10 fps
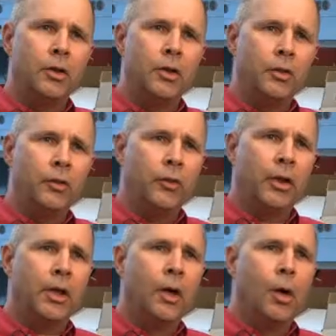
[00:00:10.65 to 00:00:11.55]

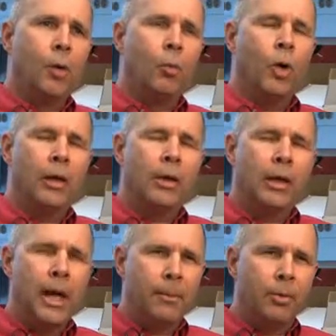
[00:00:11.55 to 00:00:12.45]
using
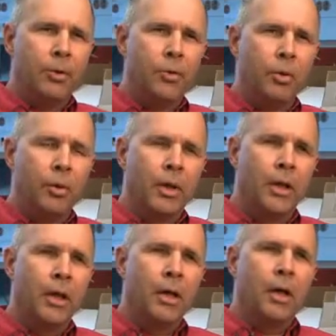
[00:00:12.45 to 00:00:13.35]
one
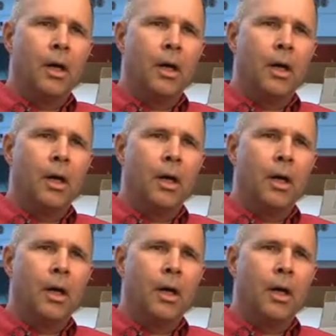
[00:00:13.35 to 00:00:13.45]
laboratory